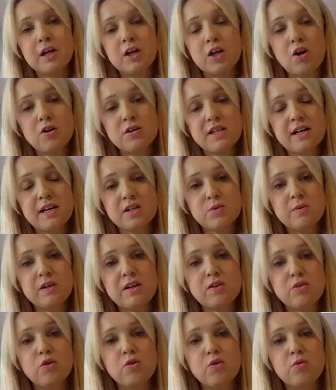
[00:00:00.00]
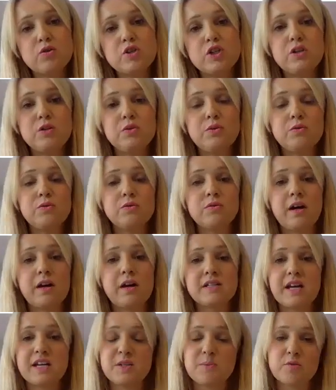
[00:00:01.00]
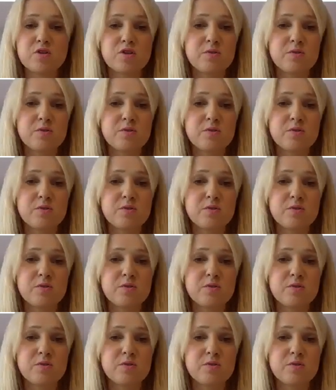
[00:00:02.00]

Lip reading: contacts with, or would you tend to put